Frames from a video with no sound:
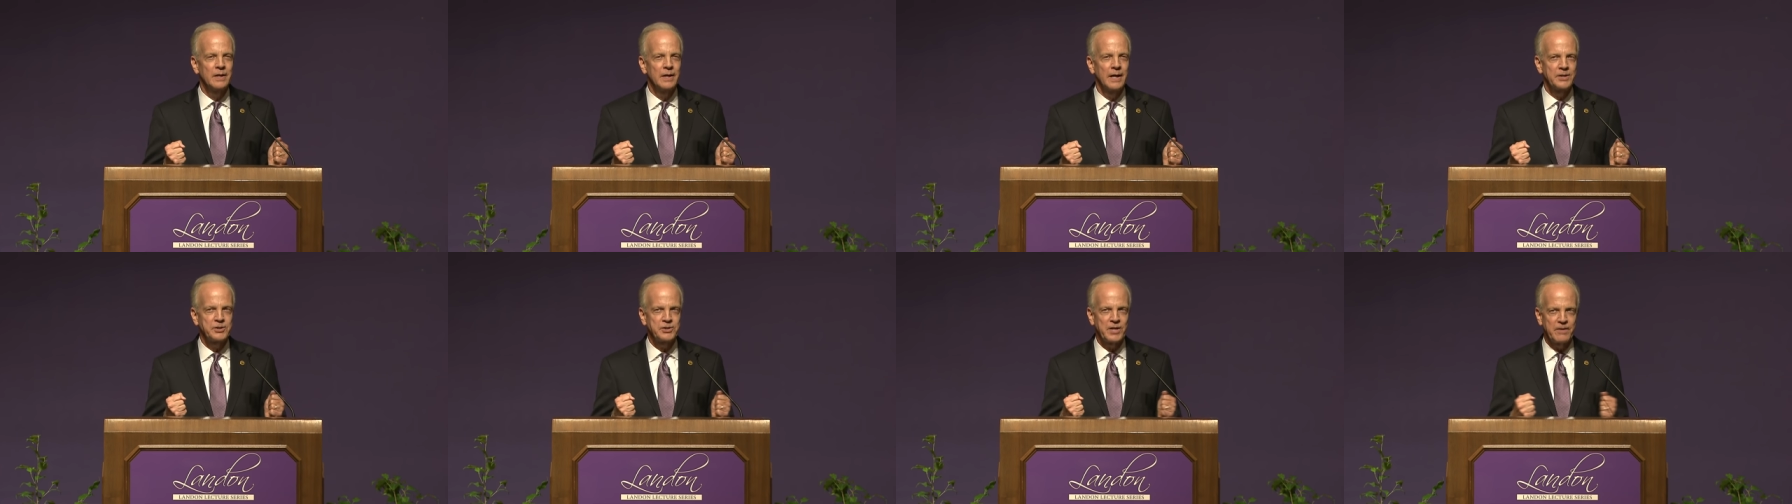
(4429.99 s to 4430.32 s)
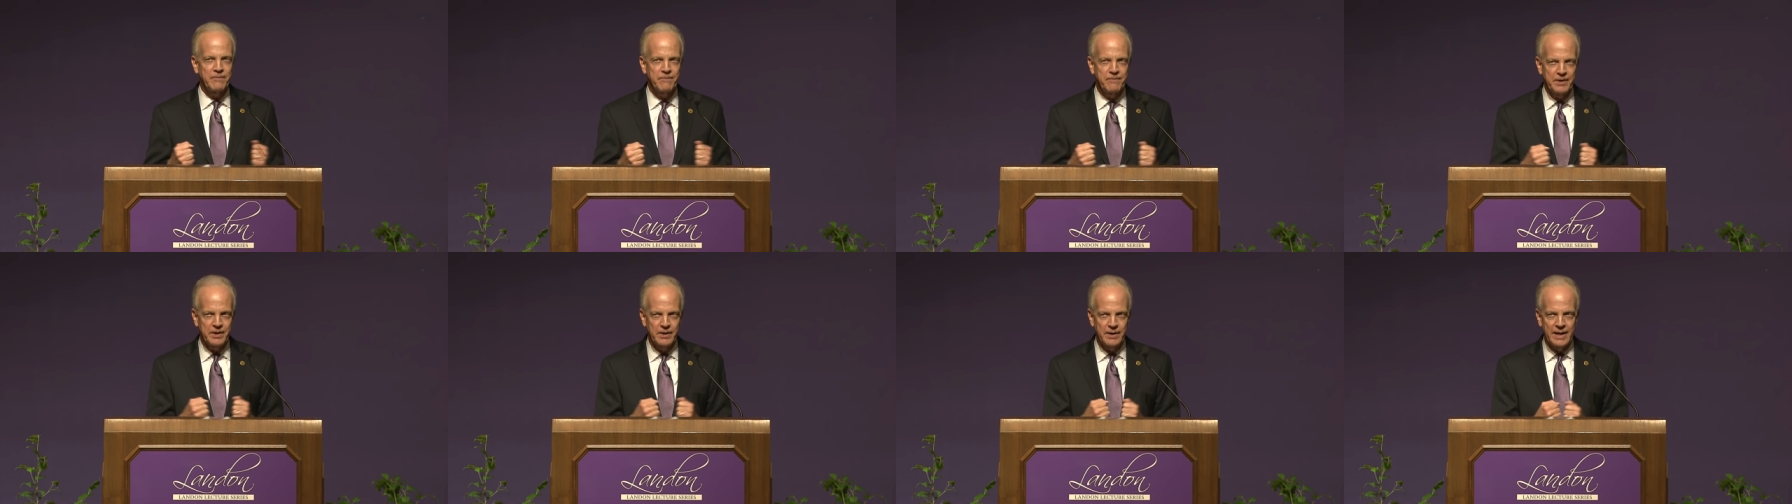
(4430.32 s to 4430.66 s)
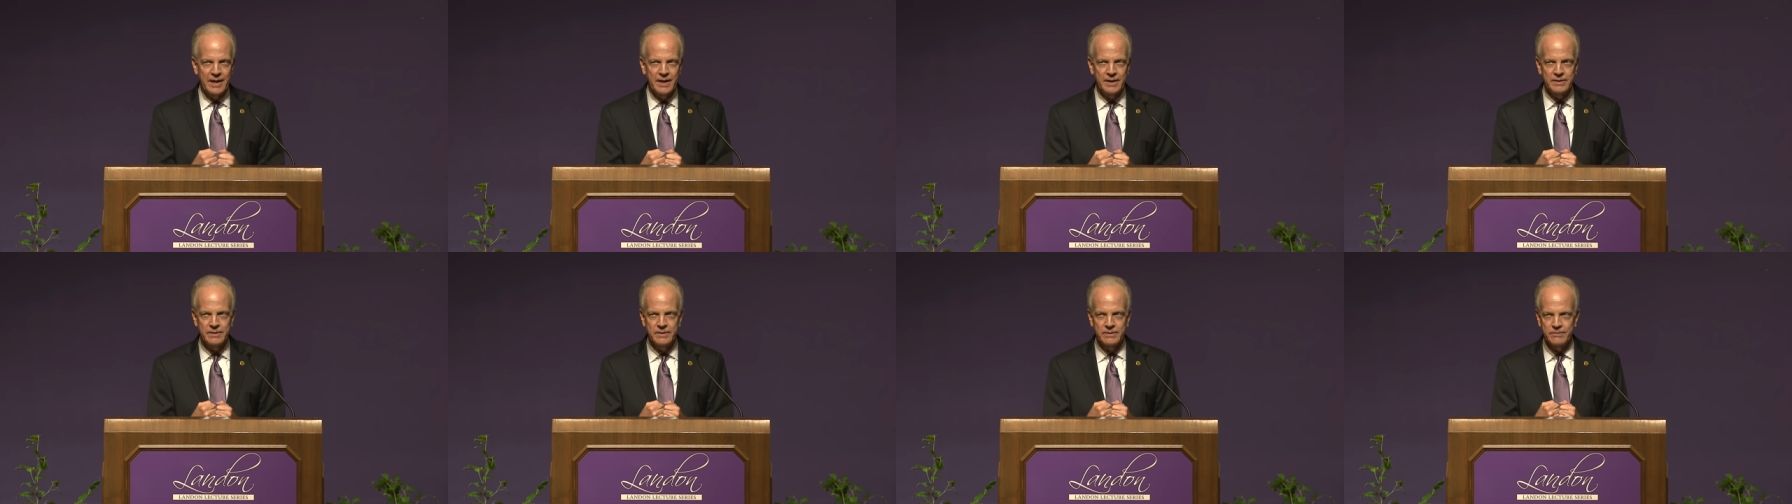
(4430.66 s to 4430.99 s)
I try to figure
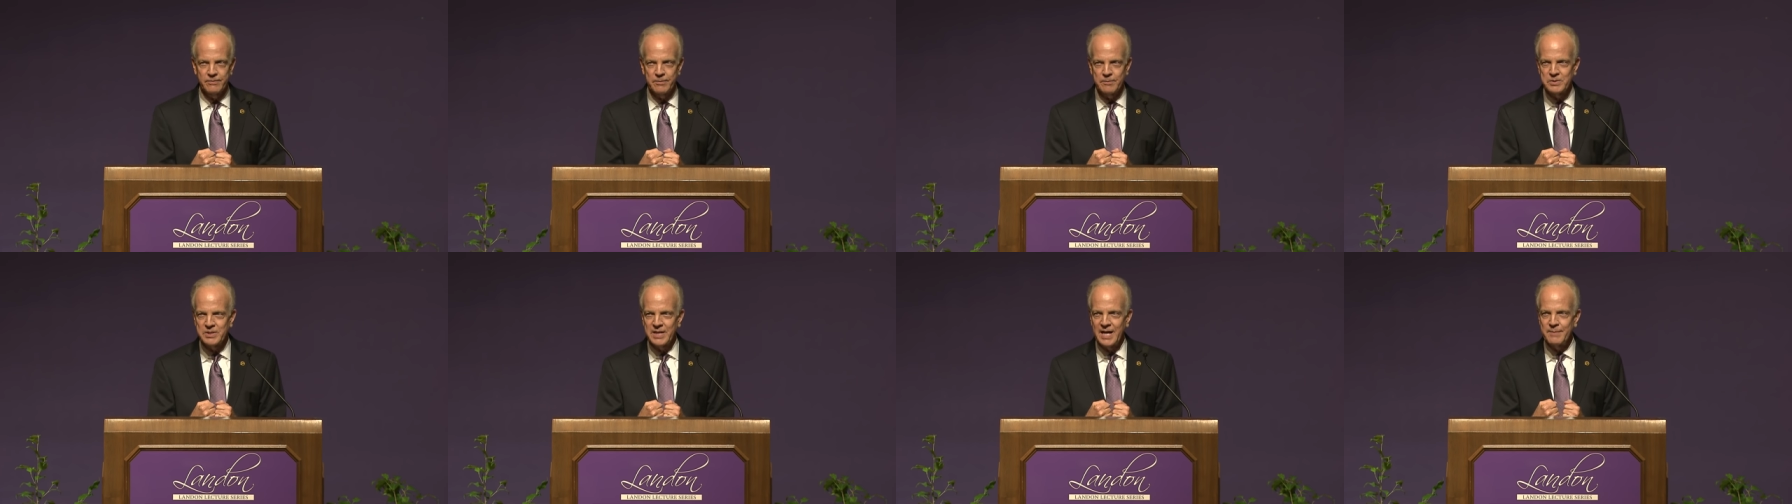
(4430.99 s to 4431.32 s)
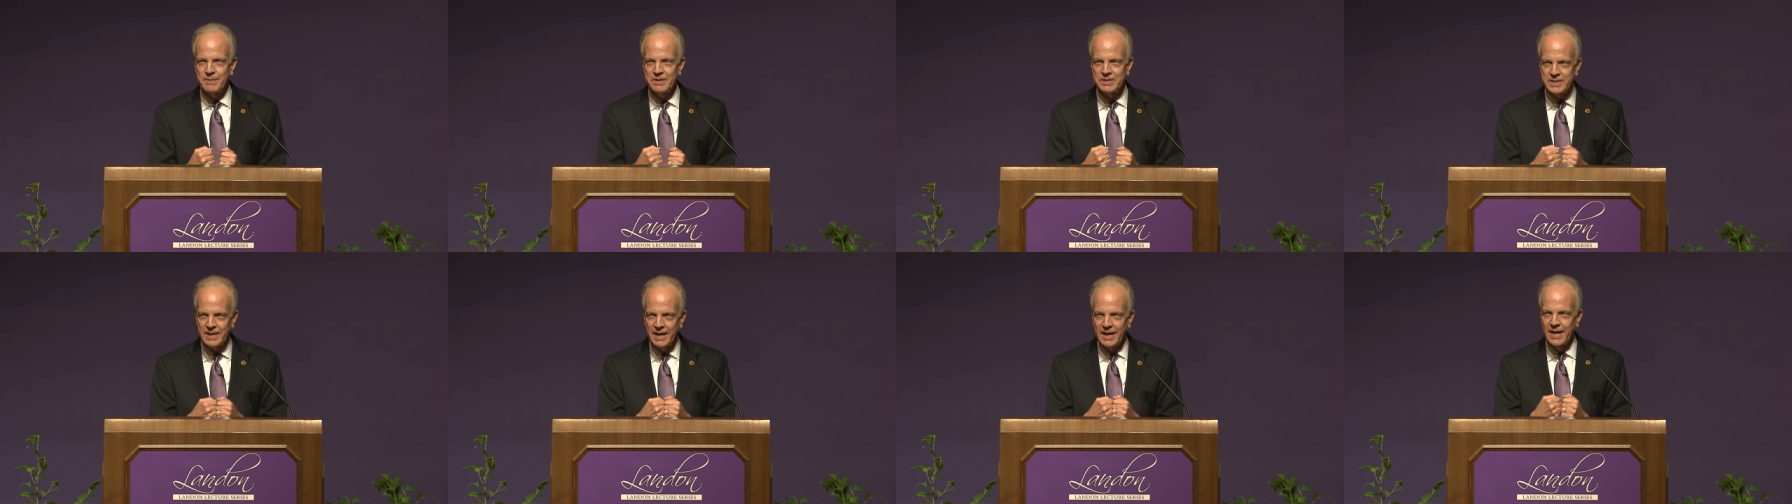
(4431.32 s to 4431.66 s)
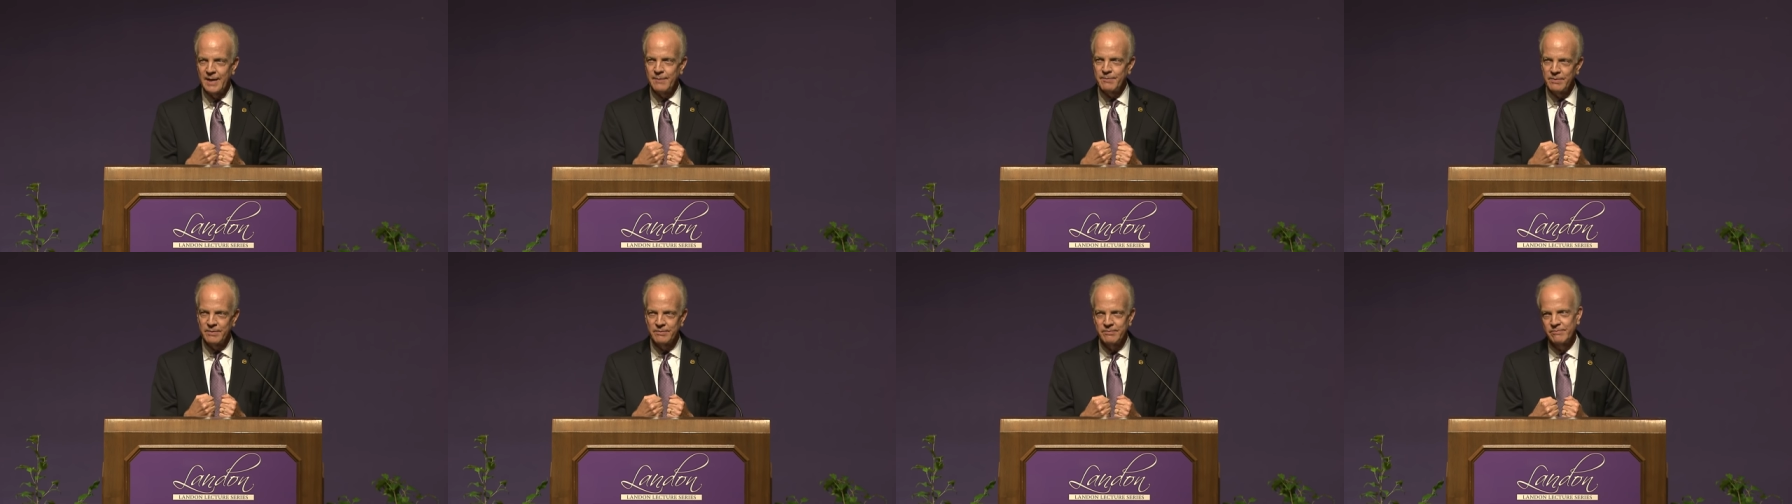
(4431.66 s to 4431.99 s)
out from time to
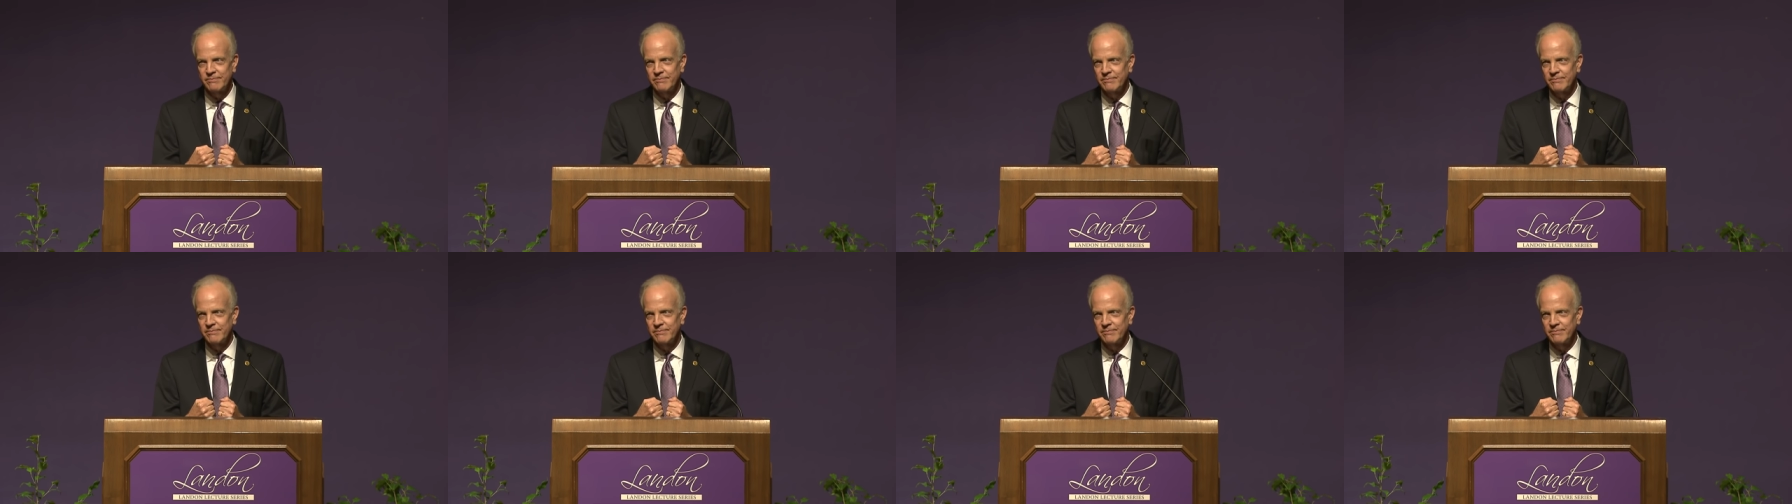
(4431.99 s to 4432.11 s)
time,